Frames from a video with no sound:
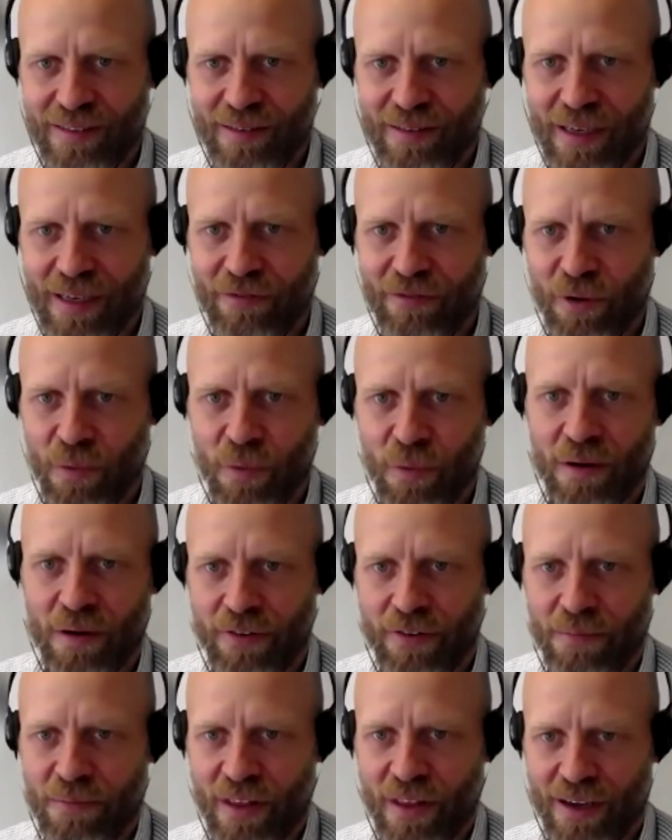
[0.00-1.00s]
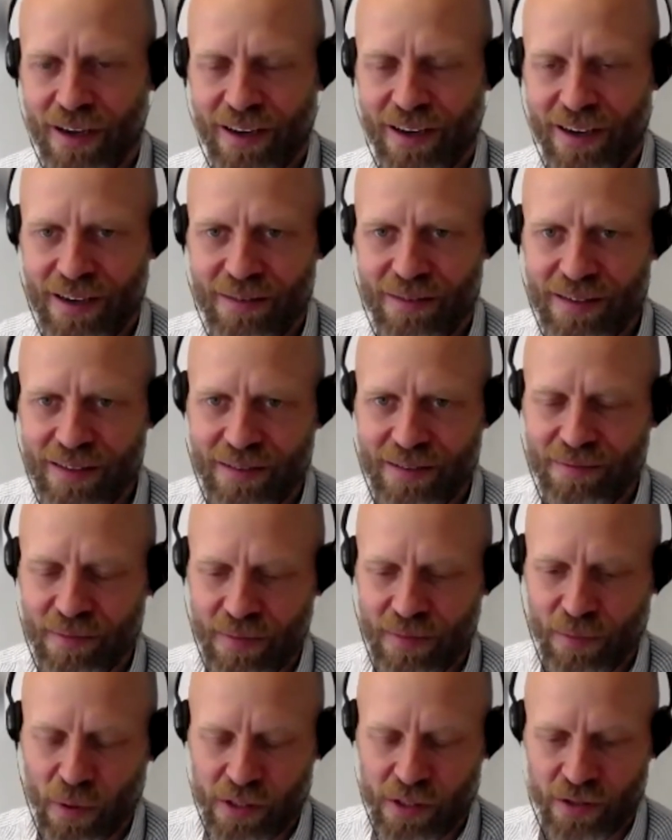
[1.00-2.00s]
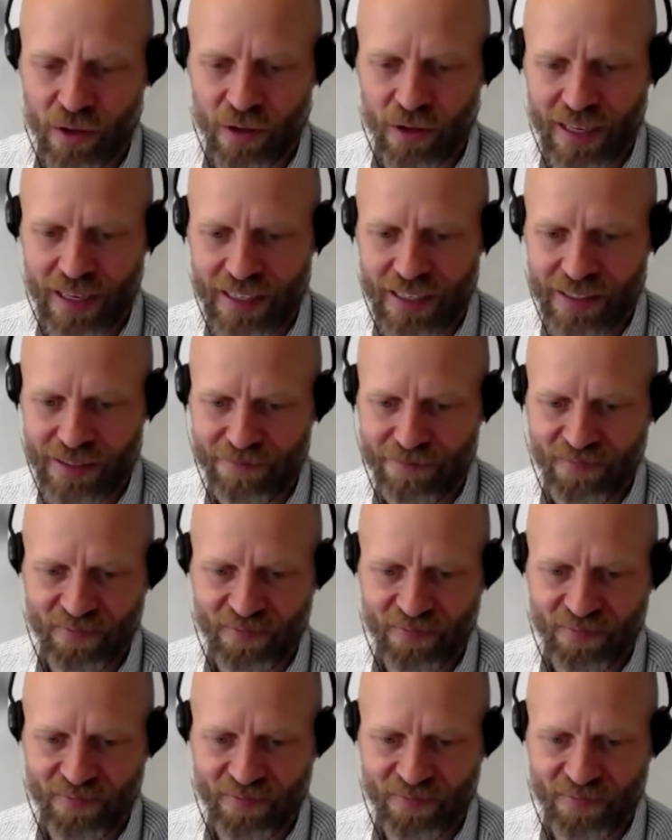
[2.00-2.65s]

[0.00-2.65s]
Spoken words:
if you were from what is called like a